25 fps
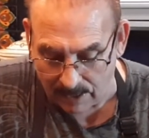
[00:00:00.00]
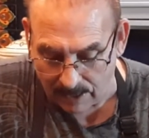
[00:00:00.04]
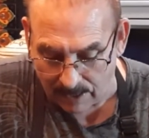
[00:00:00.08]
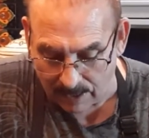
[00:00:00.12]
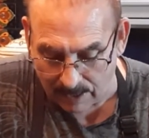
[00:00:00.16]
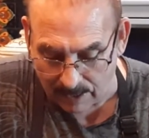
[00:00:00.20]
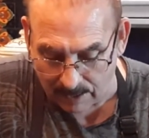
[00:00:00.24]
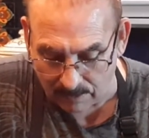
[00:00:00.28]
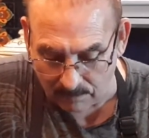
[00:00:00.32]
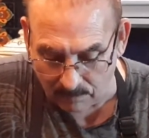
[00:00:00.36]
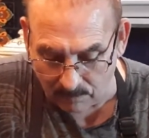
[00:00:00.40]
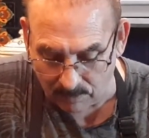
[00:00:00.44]

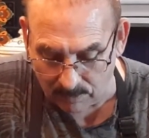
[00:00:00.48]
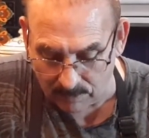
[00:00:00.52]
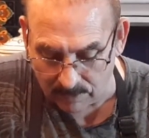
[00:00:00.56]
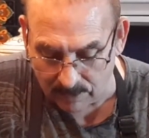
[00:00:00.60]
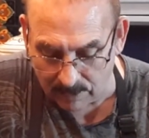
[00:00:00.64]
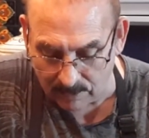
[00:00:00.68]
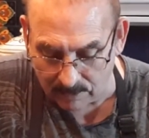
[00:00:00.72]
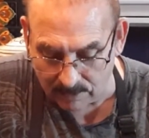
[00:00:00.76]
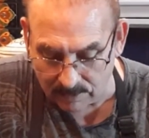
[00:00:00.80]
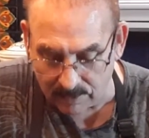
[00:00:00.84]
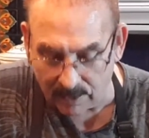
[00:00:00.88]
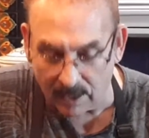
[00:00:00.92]
And when
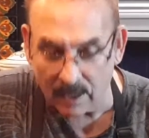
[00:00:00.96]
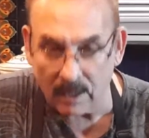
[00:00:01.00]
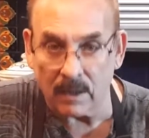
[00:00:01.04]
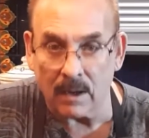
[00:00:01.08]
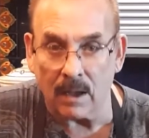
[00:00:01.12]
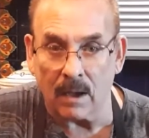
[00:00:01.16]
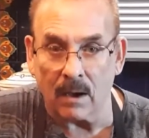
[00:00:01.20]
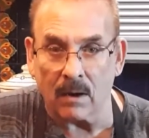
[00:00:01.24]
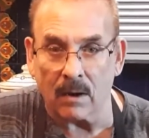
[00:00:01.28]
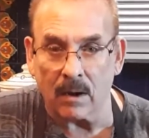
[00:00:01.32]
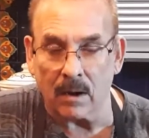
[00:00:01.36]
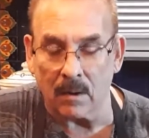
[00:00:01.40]
they're done,
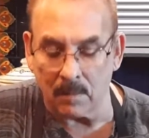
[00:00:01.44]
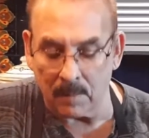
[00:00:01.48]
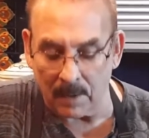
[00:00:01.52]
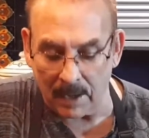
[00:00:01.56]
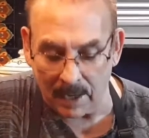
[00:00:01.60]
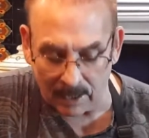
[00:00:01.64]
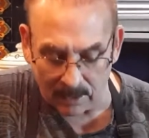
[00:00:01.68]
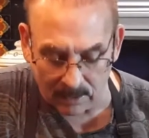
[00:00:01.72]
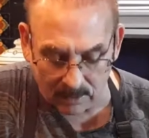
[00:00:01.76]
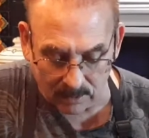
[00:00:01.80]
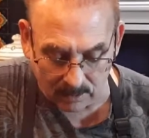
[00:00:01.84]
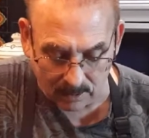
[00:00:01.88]
I'll come
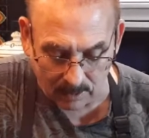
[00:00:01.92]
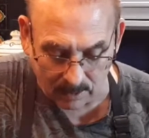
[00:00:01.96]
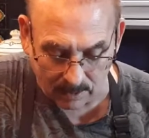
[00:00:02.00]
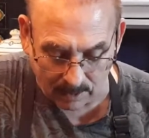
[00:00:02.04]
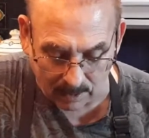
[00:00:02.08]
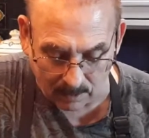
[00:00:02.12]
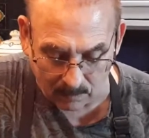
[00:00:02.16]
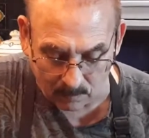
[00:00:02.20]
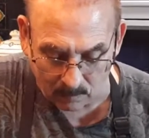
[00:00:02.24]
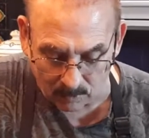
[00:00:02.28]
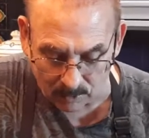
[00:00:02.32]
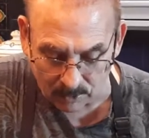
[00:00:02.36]
back to you
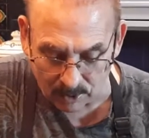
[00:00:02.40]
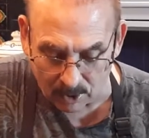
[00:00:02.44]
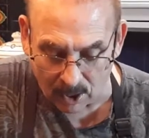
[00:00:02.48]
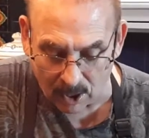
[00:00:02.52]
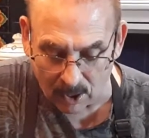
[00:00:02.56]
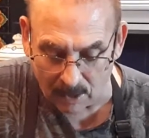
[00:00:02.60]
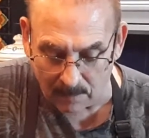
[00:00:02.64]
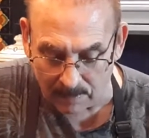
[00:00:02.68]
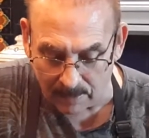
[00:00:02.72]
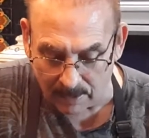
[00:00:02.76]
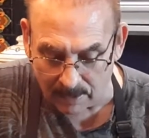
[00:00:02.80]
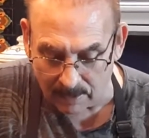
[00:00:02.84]
and we'll
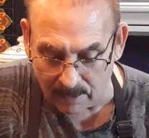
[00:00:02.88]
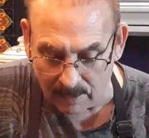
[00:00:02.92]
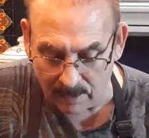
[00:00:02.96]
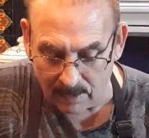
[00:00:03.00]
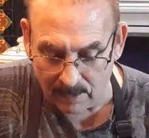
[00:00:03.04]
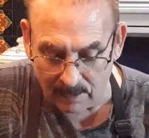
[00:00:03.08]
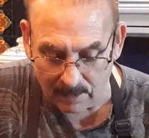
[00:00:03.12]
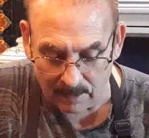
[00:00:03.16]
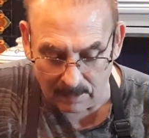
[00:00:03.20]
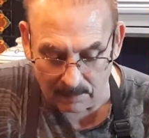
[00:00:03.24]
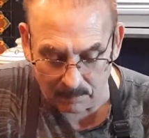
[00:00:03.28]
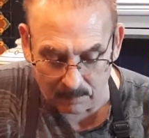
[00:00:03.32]
talk about
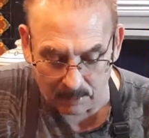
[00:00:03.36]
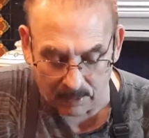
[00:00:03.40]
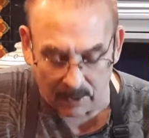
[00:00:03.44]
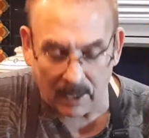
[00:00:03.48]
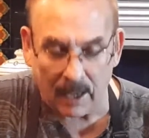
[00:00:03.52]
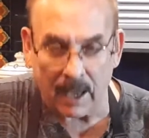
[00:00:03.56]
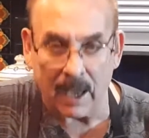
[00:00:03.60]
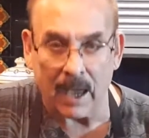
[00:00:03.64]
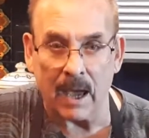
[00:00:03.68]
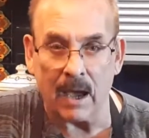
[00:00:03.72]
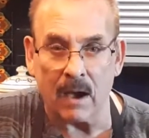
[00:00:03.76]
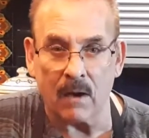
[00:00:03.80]

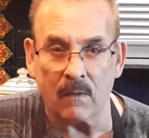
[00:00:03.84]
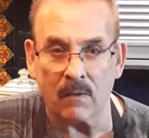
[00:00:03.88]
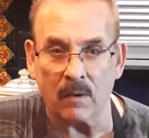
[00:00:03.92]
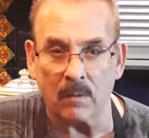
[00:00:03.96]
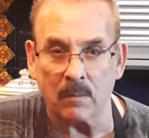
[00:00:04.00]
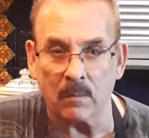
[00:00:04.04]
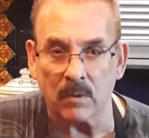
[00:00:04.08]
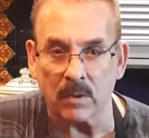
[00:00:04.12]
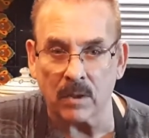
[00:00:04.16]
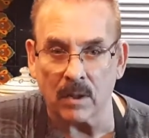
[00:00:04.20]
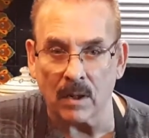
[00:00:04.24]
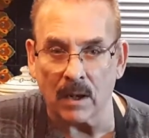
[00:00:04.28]
putting half of
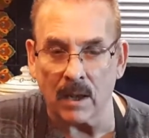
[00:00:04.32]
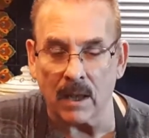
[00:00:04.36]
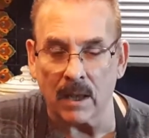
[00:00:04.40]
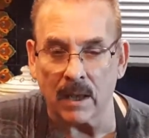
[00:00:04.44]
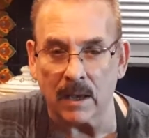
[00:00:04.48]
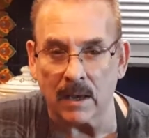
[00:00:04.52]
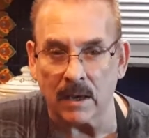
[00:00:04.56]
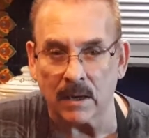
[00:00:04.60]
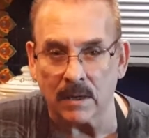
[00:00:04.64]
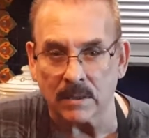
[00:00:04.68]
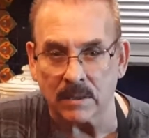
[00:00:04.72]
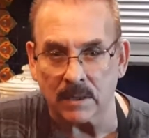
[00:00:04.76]
them with
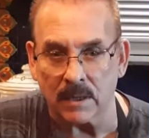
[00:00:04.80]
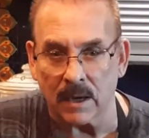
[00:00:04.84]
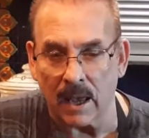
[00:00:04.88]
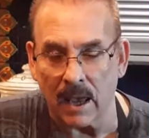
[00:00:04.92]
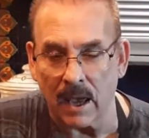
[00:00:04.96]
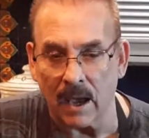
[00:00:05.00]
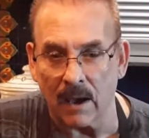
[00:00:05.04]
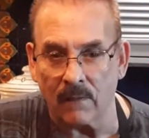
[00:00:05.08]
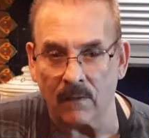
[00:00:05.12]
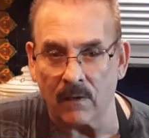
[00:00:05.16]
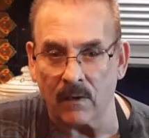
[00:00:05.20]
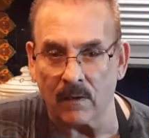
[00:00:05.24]
glaze and
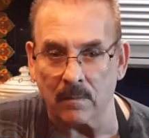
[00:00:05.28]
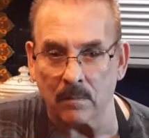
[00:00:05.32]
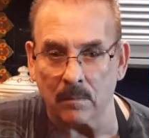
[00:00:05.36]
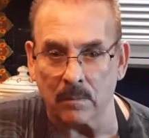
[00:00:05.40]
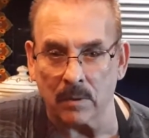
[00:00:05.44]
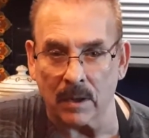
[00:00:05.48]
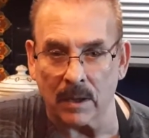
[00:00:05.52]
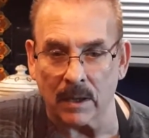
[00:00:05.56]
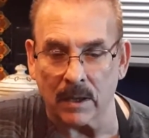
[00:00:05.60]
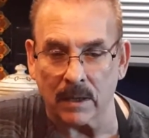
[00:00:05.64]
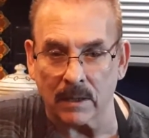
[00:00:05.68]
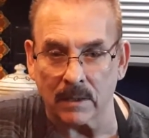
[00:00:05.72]
half of them
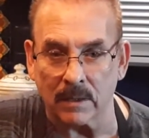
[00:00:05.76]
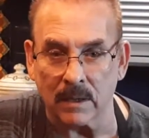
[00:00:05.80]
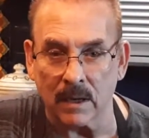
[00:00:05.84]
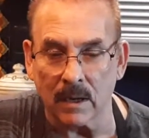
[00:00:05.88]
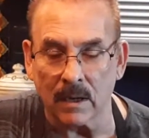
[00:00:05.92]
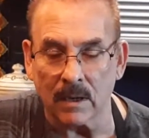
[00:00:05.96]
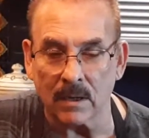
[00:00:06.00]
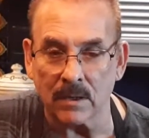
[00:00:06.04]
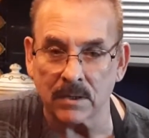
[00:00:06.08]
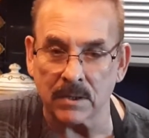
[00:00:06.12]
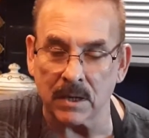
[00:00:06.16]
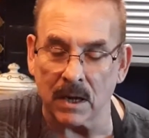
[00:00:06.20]
plain.
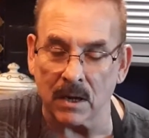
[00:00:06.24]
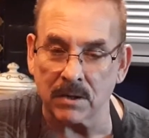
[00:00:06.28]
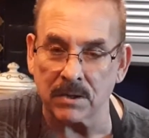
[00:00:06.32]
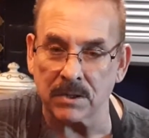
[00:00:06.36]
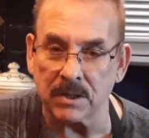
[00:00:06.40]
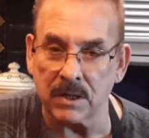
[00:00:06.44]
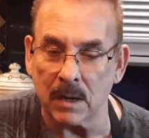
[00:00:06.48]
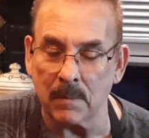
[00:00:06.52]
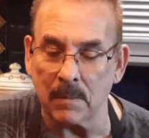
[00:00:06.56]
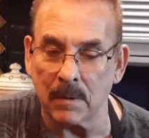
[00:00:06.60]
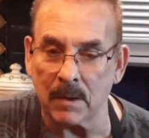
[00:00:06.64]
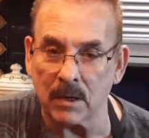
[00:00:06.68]
So I'll
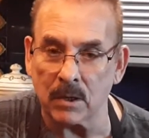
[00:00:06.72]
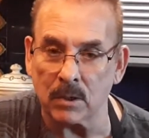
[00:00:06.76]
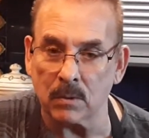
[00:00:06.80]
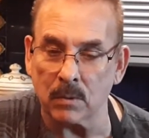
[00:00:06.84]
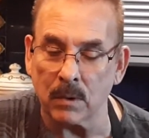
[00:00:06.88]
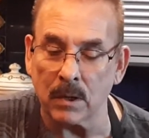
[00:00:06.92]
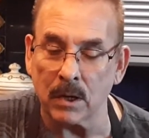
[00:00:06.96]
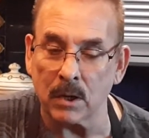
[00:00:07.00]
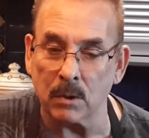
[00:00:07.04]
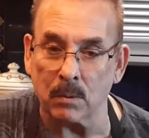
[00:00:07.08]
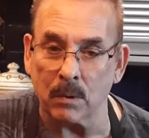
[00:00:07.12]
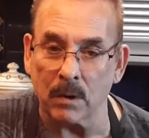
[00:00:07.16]
see you in about
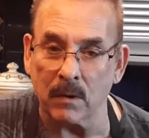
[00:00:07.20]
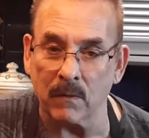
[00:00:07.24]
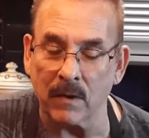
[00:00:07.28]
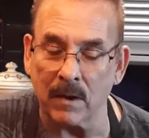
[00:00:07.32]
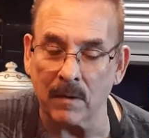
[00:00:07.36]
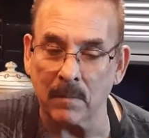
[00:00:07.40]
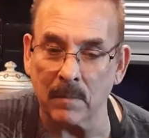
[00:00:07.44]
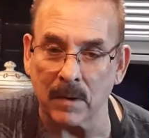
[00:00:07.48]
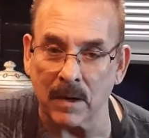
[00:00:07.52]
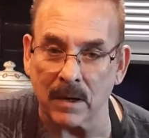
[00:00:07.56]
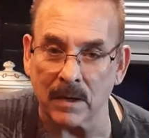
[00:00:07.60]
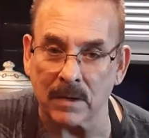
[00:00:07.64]
20,
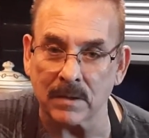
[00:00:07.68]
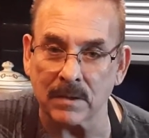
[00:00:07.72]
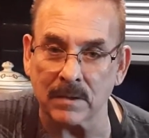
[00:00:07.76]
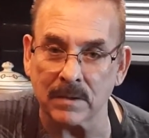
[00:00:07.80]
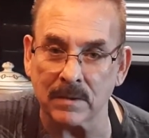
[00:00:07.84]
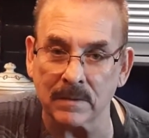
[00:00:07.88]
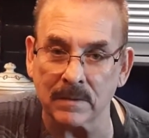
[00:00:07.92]
25 minutes.